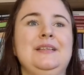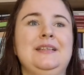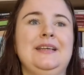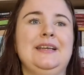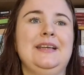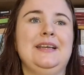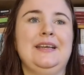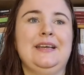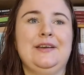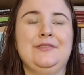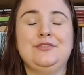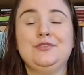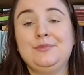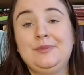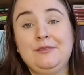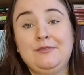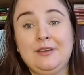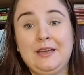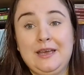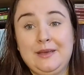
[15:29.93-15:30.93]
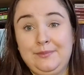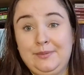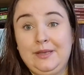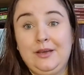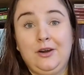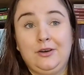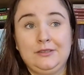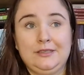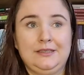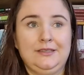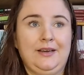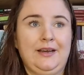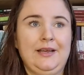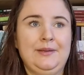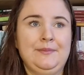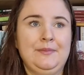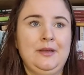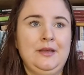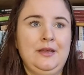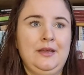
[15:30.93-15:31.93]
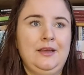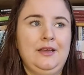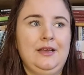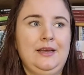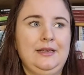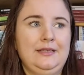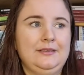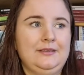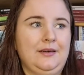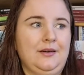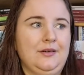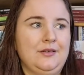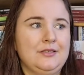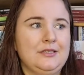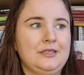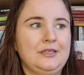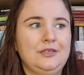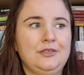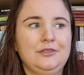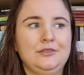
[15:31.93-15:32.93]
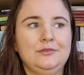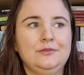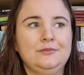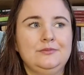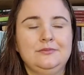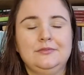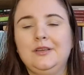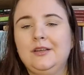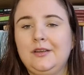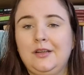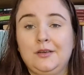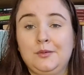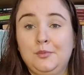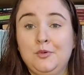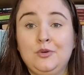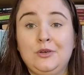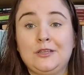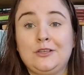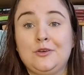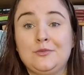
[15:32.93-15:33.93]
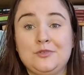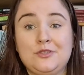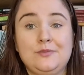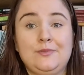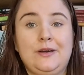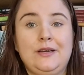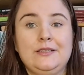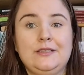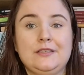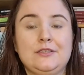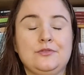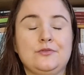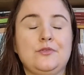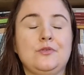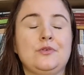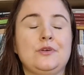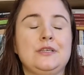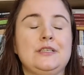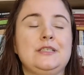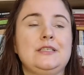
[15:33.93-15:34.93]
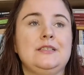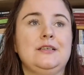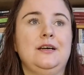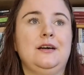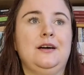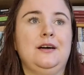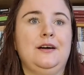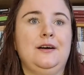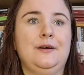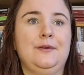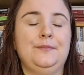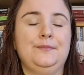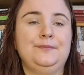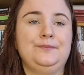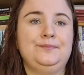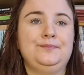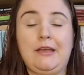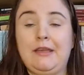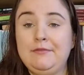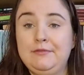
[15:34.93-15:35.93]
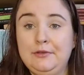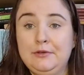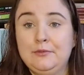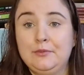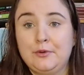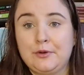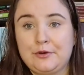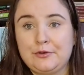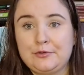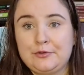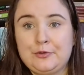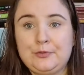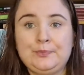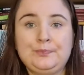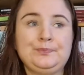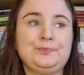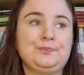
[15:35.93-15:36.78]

they have to be happy all the time and also another book that comes to mind is of course um, brave new world